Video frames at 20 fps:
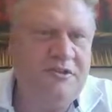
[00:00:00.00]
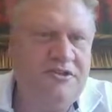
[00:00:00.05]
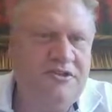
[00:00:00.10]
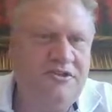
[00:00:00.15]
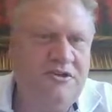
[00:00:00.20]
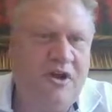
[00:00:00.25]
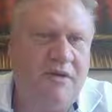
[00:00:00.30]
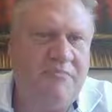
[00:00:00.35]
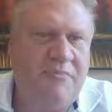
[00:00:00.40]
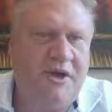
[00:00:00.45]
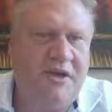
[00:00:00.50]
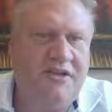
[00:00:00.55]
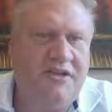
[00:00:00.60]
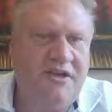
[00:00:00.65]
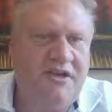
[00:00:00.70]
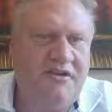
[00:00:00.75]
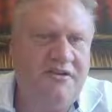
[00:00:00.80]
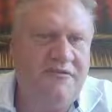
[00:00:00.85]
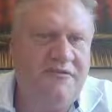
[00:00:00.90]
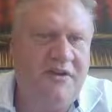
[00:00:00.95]
Let's drop back
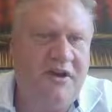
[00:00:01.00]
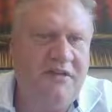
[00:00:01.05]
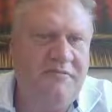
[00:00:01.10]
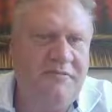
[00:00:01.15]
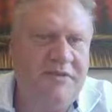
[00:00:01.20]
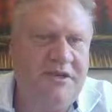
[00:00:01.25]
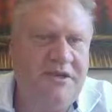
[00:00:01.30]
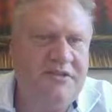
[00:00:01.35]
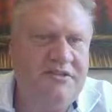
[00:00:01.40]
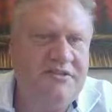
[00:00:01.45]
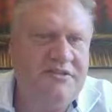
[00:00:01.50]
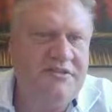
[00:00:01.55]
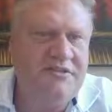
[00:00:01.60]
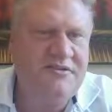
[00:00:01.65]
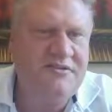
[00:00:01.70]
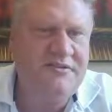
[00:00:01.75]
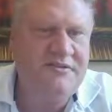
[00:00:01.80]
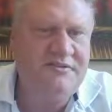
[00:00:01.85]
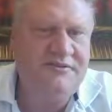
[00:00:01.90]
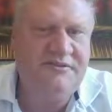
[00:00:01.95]
down to 5 minutes